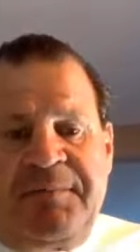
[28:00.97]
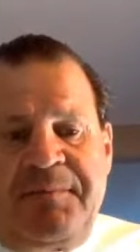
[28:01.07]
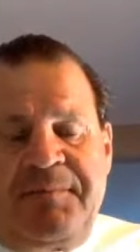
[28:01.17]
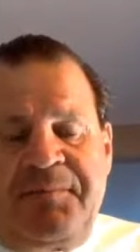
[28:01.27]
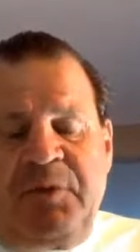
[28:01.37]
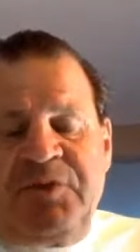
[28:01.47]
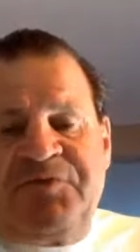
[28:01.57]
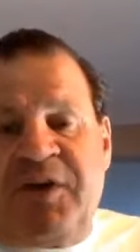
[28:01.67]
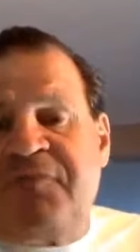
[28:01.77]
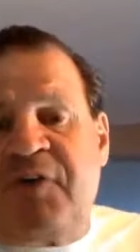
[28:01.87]
it was
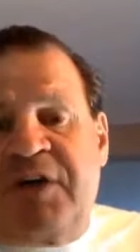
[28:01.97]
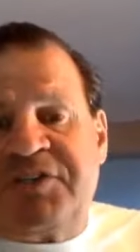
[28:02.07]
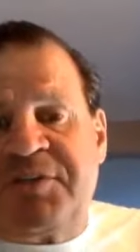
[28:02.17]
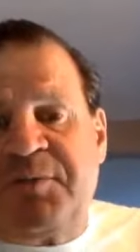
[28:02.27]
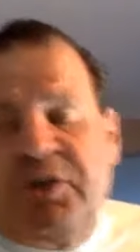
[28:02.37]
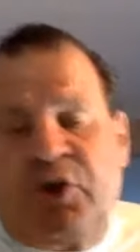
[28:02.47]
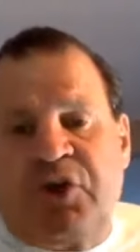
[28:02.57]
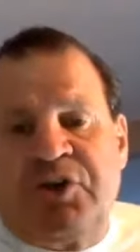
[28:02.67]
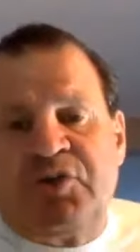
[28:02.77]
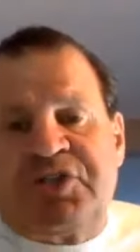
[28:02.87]
fun for us, and we learned a
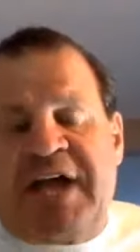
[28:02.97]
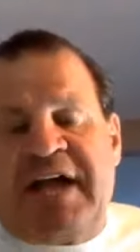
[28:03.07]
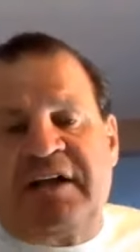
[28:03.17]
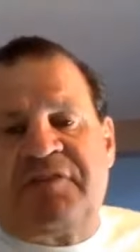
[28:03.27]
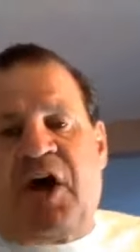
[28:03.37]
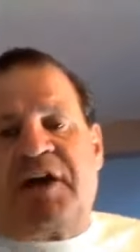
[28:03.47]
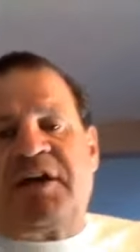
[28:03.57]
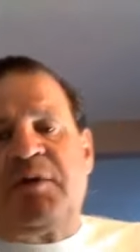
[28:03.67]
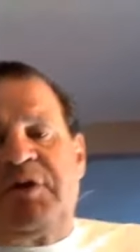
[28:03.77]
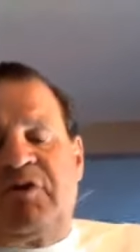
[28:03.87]
new style of hockey.
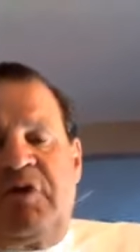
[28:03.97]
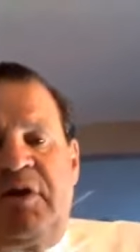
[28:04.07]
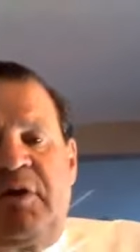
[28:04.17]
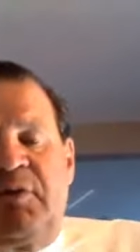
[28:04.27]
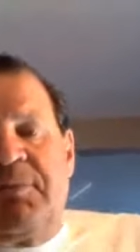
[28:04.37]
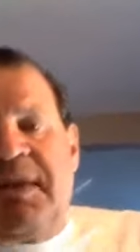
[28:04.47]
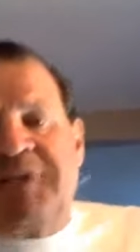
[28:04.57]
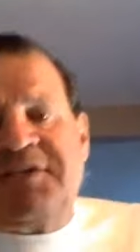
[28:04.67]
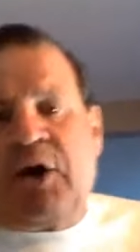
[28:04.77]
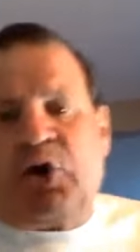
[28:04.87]
It was
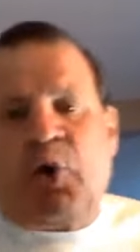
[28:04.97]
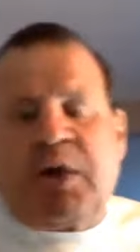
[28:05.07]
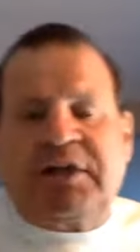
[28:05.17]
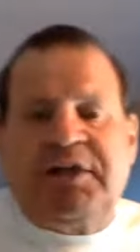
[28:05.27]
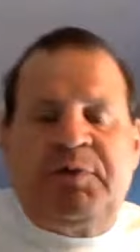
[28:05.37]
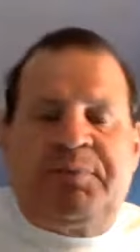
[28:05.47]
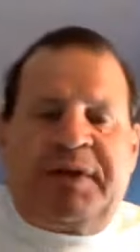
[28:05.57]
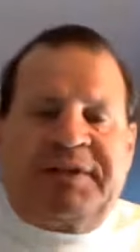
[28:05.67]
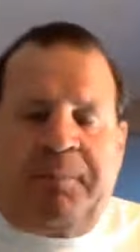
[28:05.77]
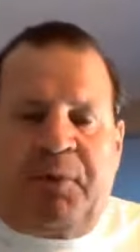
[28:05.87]
amazing how quickly we
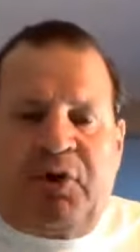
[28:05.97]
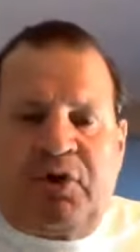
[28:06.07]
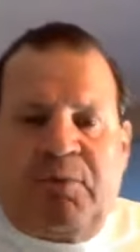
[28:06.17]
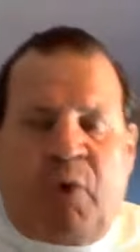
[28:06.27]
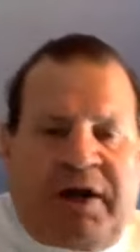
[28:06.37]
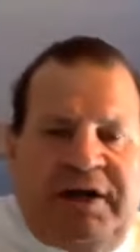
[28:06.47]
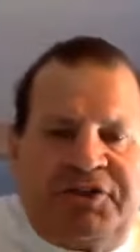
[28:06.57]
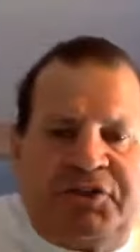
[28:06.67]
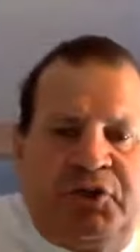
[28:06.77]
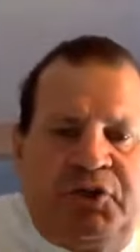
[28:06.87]
picked up what Herb wanted us
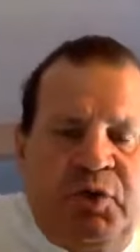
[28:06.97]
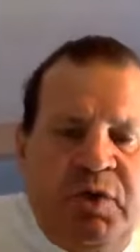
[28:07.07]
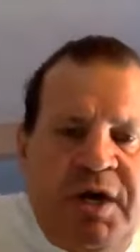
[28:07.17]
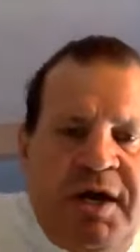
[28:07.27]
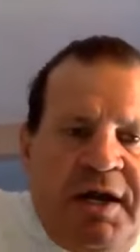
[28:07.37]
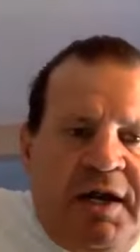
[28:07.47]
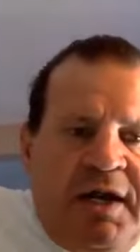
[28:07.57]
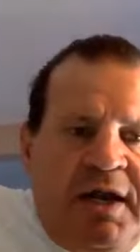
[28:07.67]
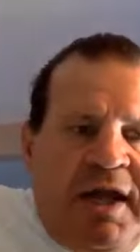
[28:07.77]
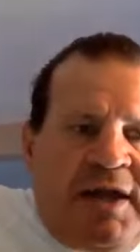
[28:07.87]
to do.
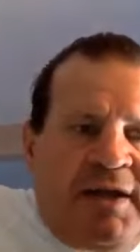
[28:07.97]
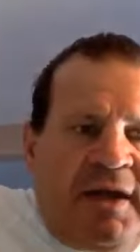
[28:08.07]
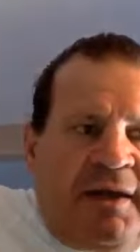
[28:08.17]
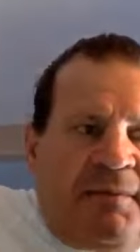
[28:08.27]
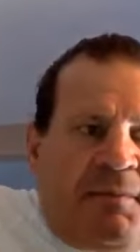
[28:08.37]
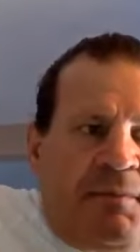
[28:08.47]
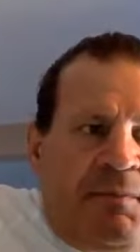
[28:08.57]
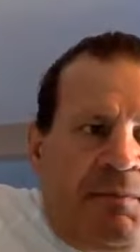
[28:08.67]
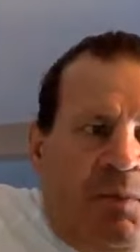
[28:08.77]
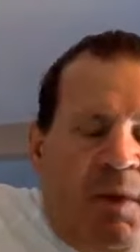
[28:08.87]
And
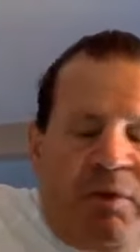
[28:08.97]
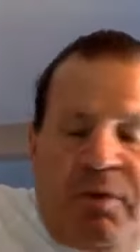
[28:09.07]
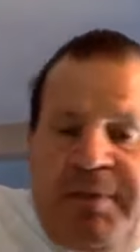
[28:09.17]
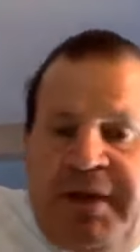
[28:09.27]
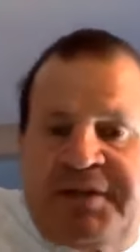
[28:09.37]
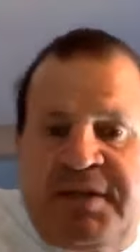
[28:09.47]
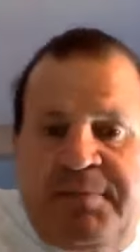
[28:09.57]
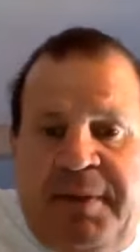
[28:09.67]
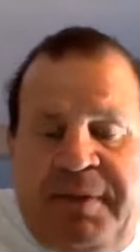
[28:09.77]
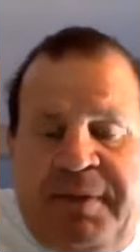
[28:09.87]
we were a better team
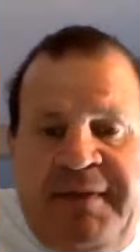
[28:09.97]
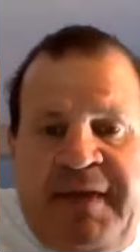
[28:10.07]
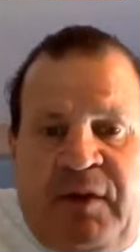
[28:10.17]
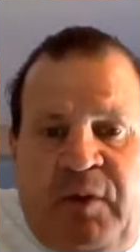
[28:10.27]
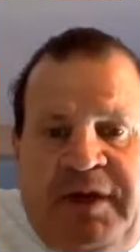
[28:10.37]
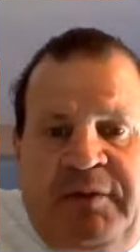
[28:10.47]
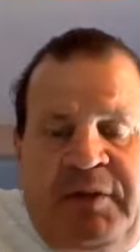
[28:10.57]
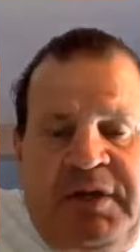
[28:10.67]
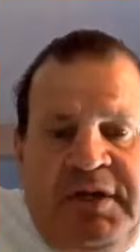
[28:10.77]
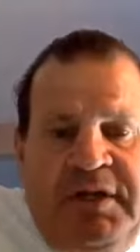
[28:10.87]
by playing that way. And
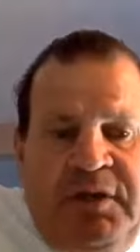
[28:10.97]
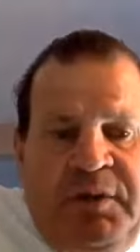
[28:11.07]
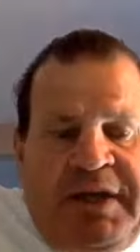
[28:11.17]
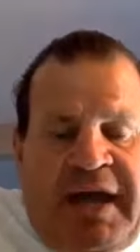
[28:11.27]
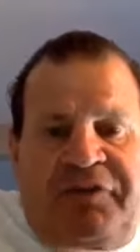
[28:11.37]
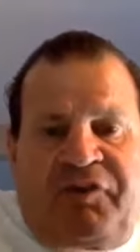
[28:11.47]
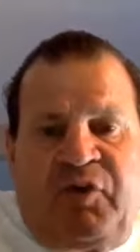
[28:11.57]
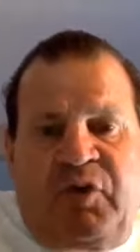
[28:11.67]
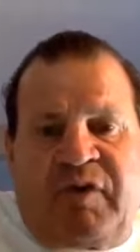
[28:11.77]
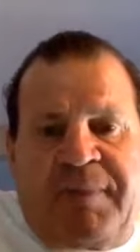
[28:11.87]
we kind of threw
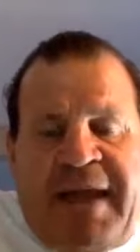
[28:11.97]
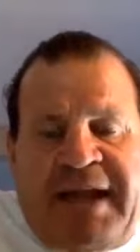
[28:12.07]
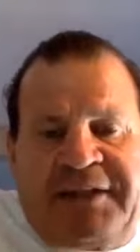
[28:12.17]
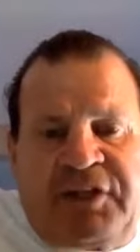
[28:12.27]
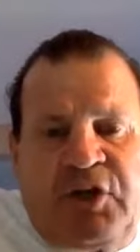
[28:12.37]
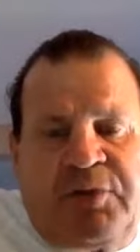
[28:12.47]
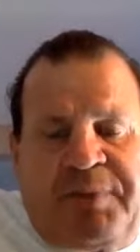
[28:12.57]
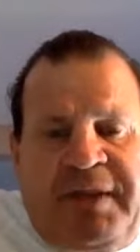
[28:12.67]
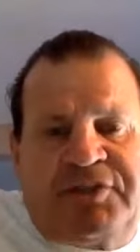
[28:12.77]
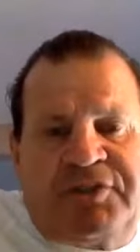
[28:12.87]
it right back at the
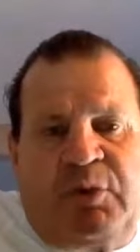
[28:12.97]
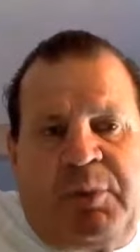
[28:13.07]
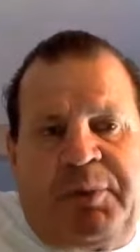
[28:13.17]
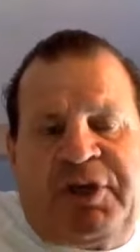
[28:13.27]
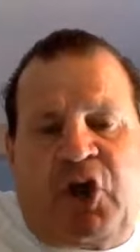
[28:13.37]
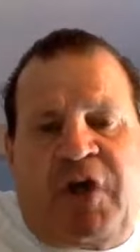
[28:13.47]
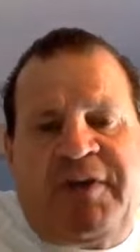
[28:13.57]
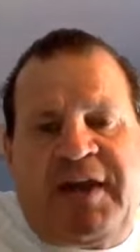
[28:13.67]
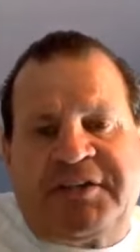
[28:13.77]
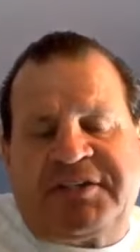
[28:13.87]
Europeans. So when we got on the
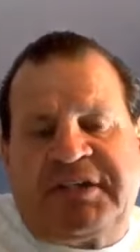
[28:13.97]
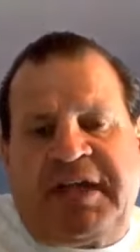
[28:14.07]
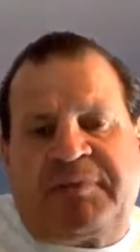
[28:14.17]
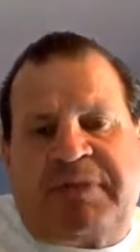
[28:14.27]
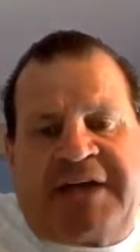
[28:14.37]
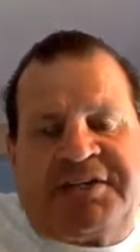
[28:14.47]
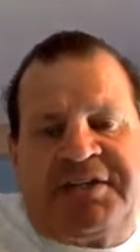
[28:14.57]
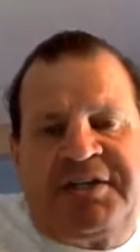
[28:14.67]
ice in Lake Placid,